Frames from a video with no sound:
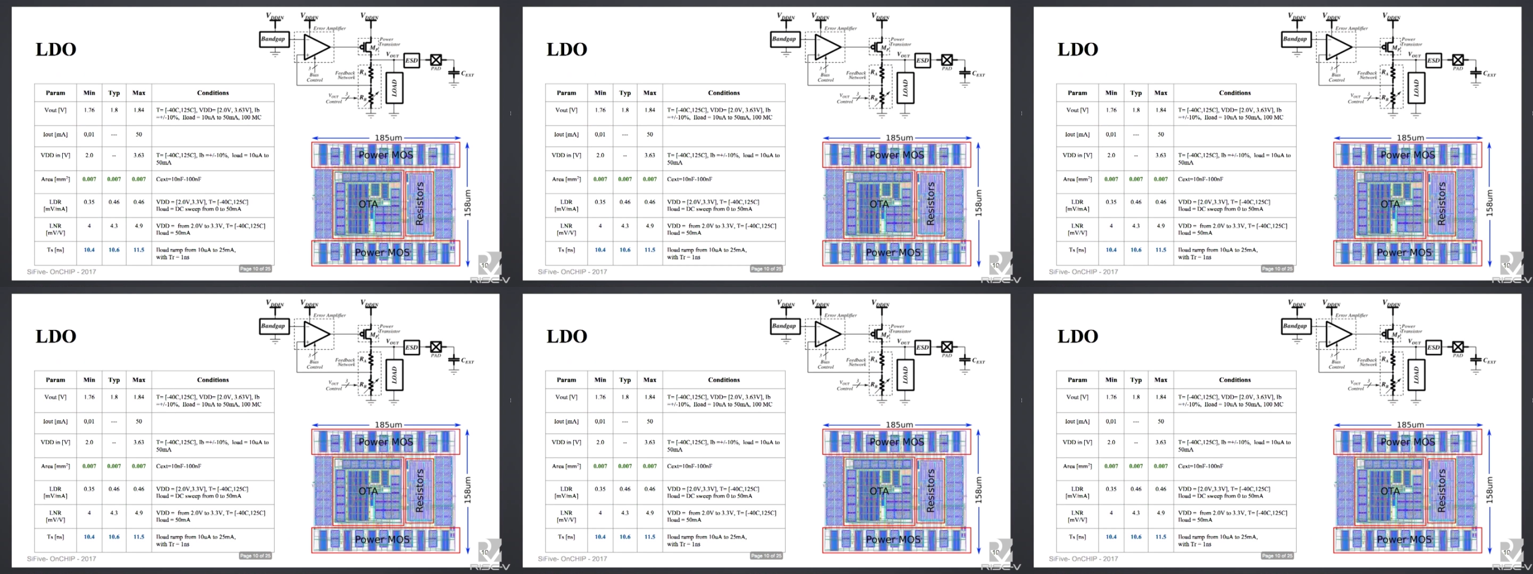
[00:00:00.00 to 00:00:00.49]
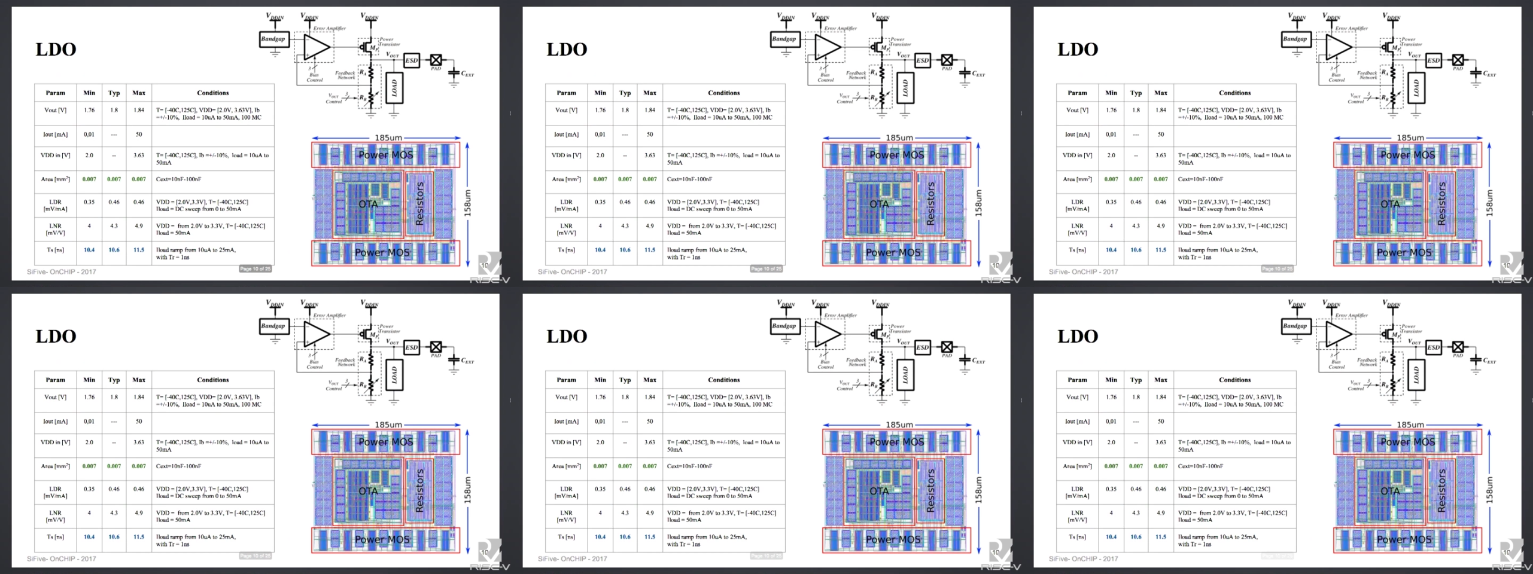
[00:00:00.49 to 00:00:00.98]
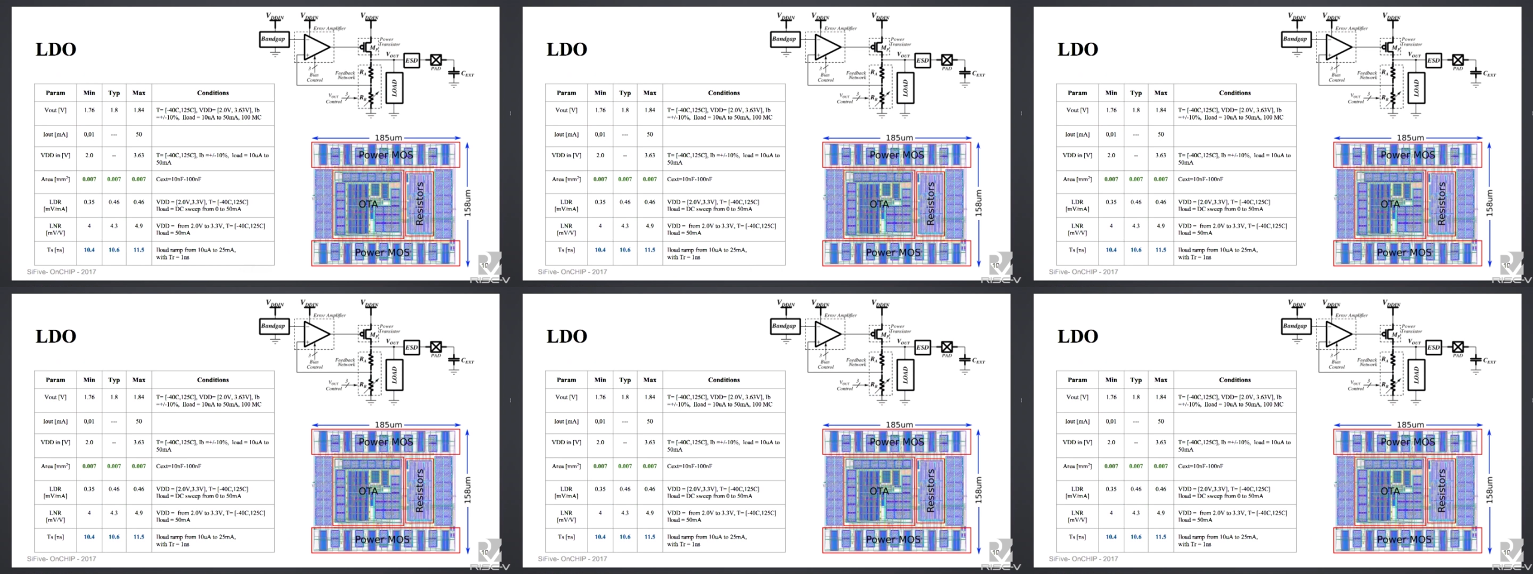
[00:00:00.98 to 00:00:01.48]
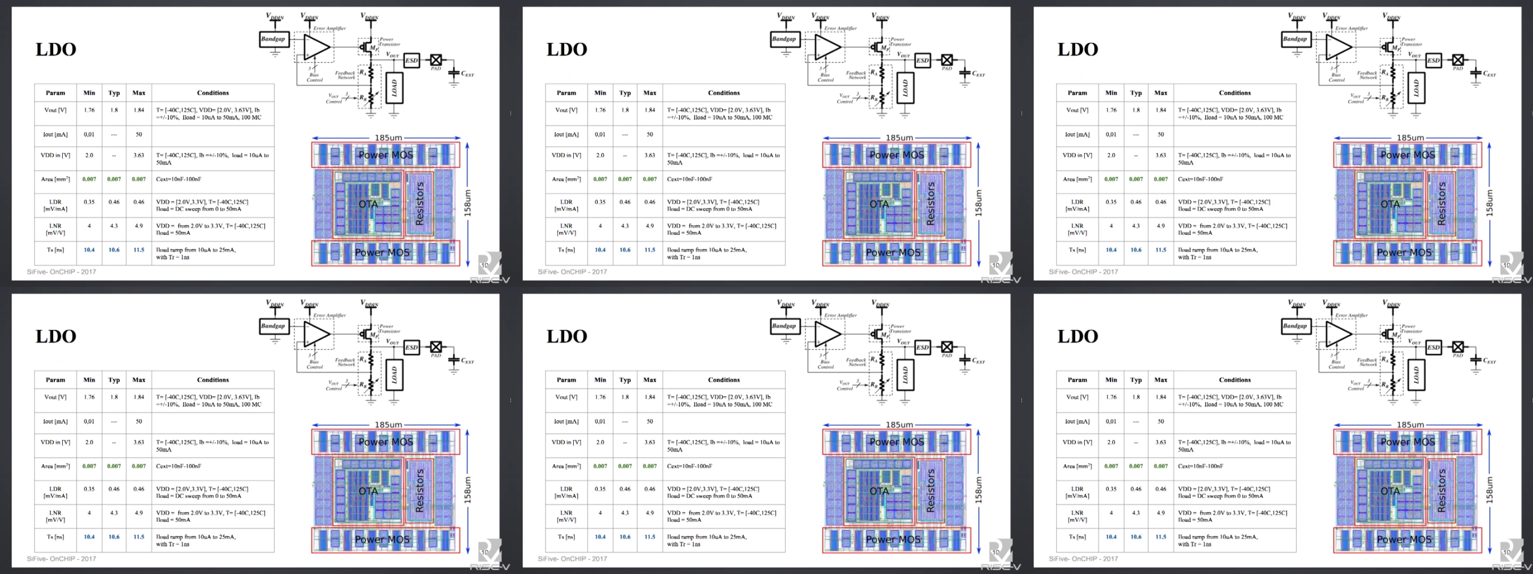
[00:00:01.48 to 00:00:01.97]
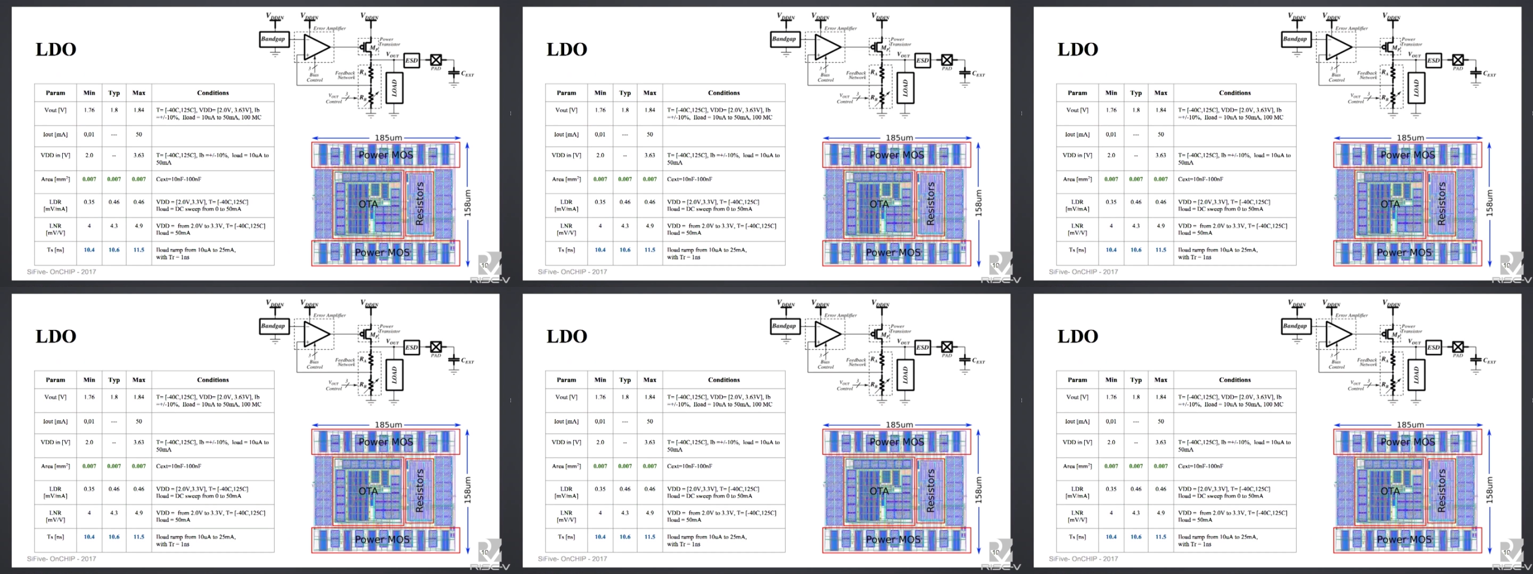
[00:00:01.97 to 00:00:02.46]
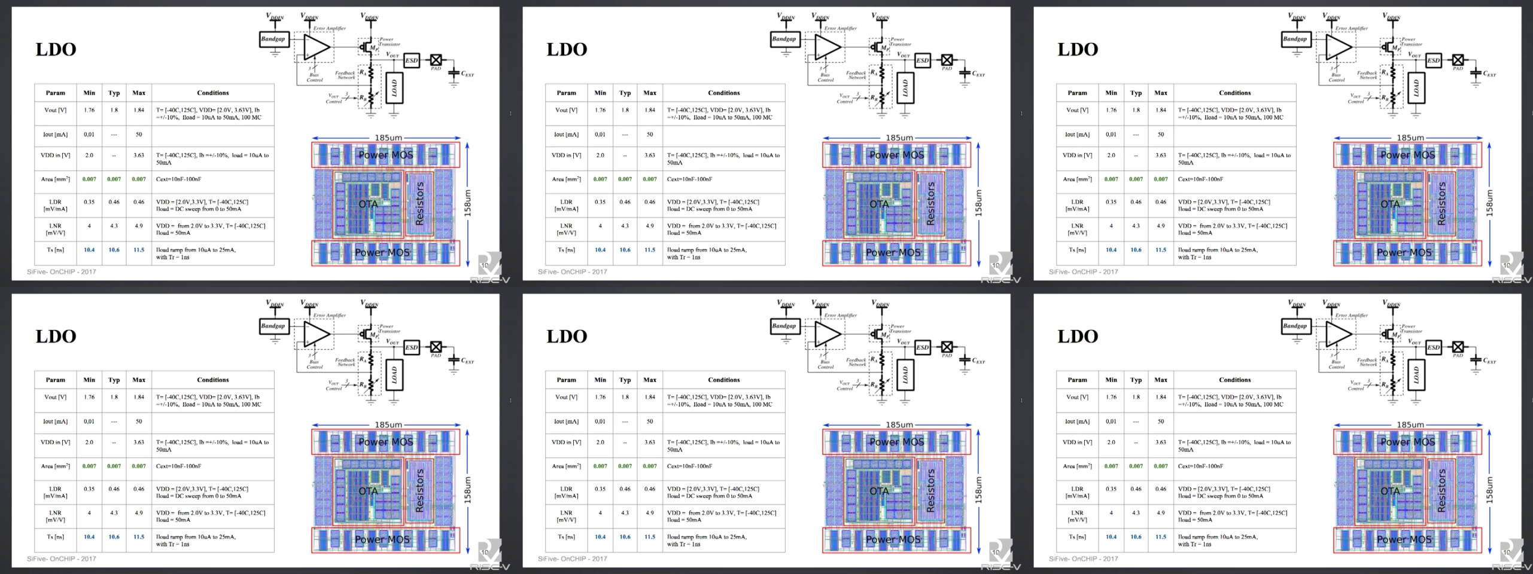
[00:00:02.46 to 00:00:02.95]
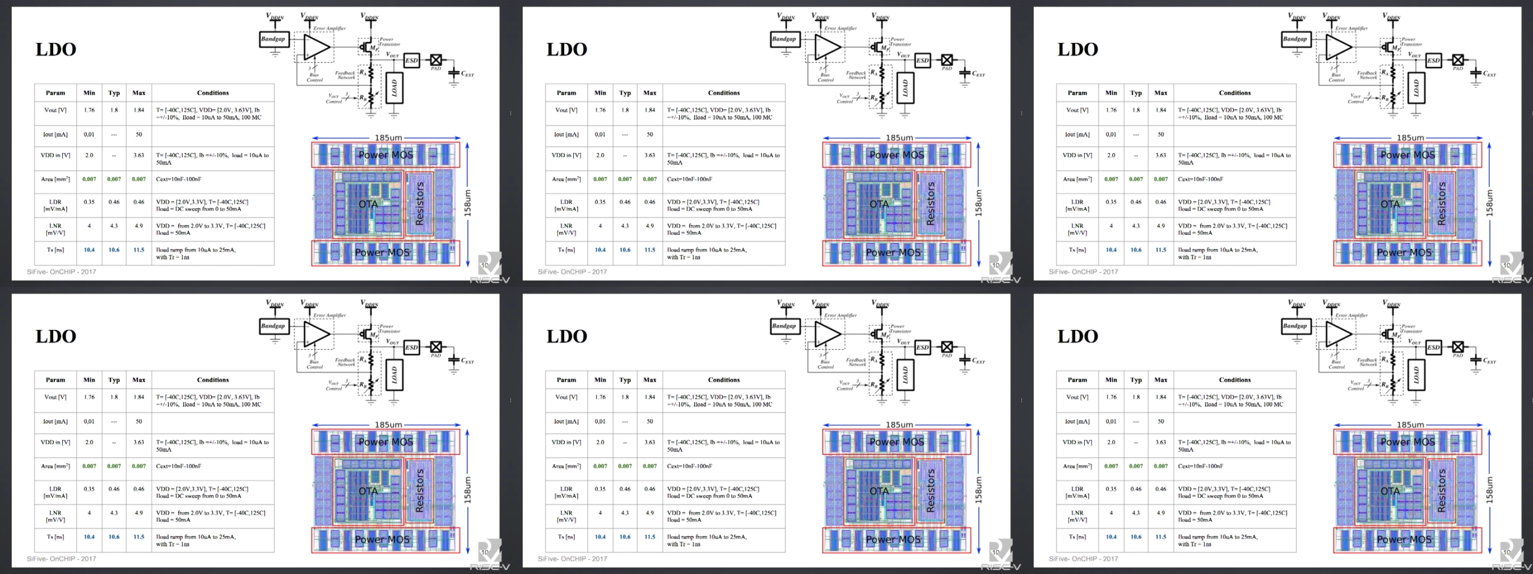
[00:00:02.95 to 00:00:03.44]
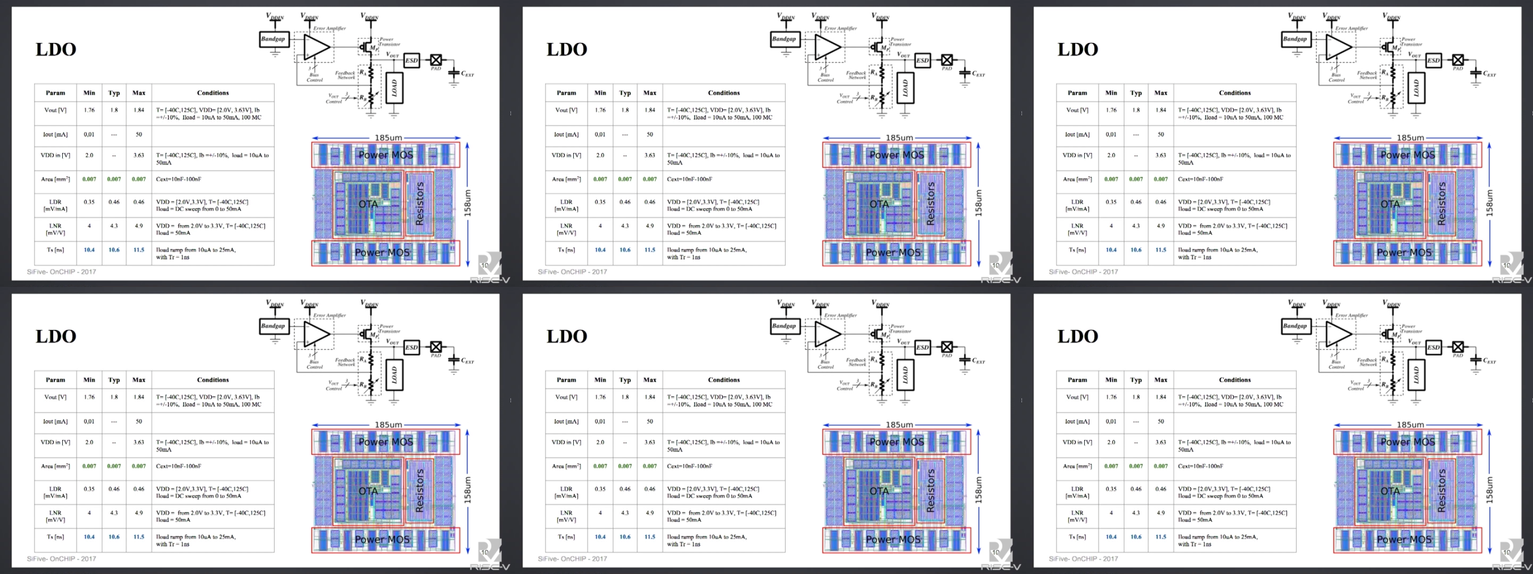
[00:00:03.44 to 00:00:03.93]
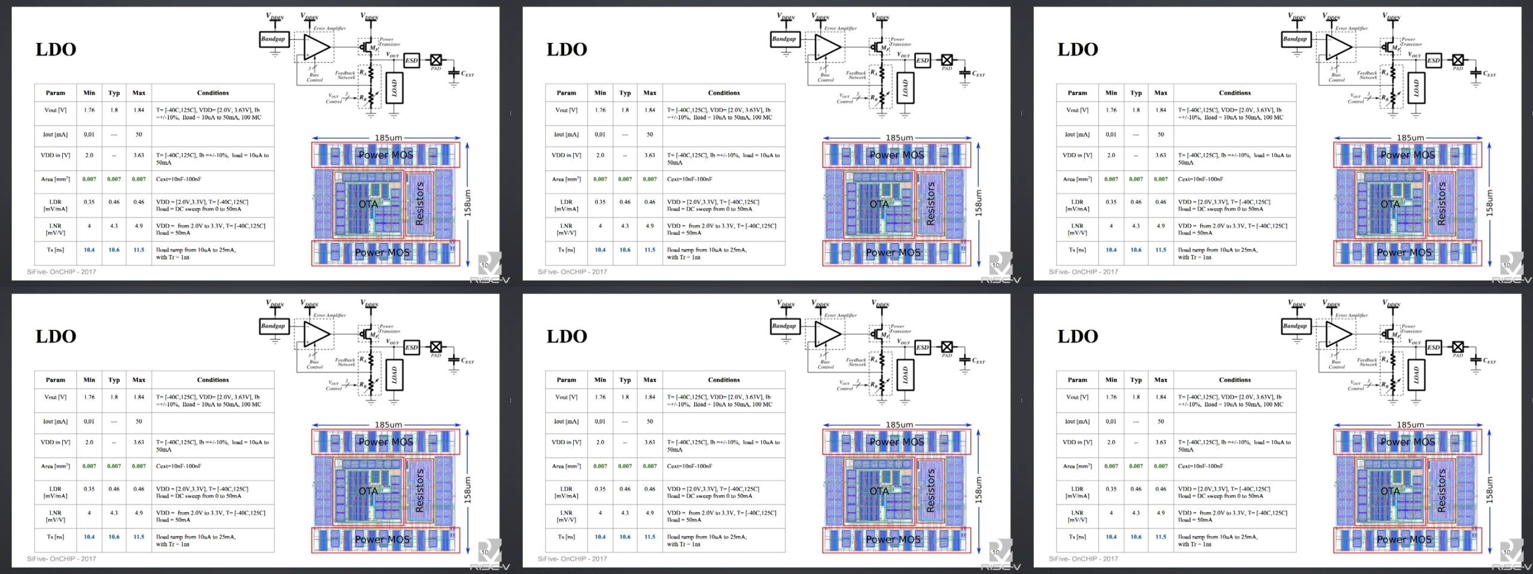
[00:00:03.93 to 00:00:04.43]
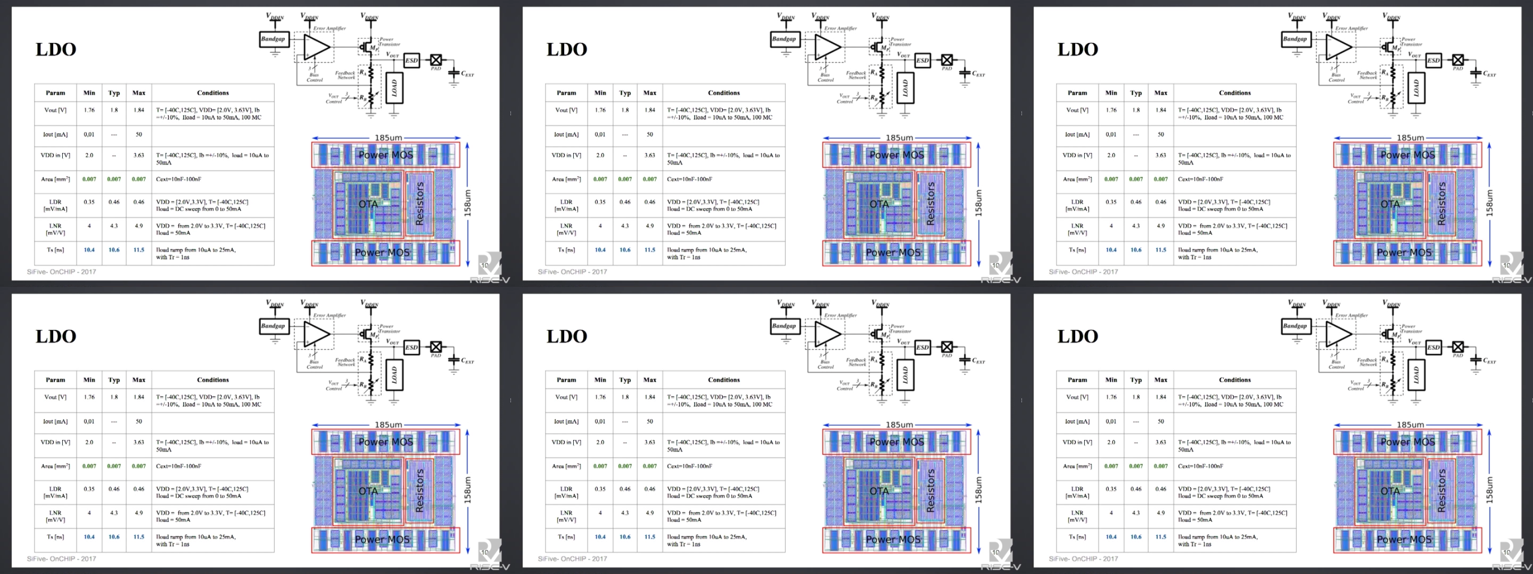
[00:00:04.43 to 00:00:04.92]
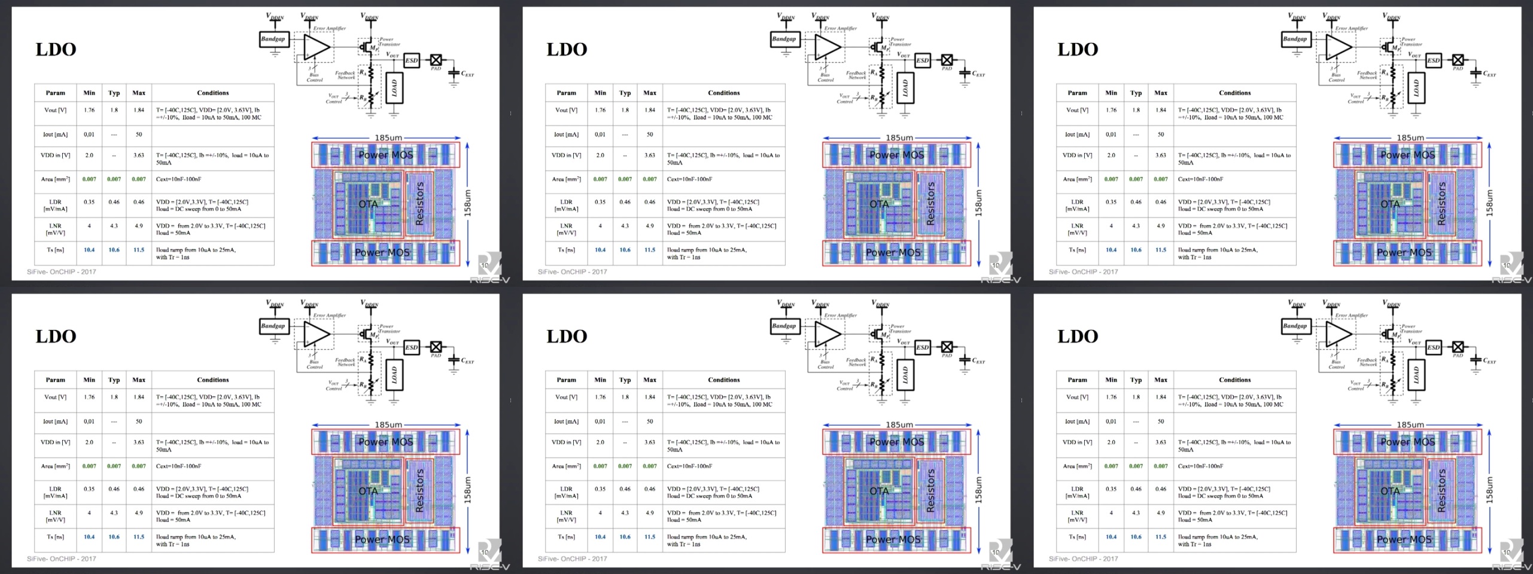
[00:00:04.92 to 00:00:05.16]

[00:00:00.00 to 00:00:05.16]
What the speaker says: No face is visible, so there are no lips to read.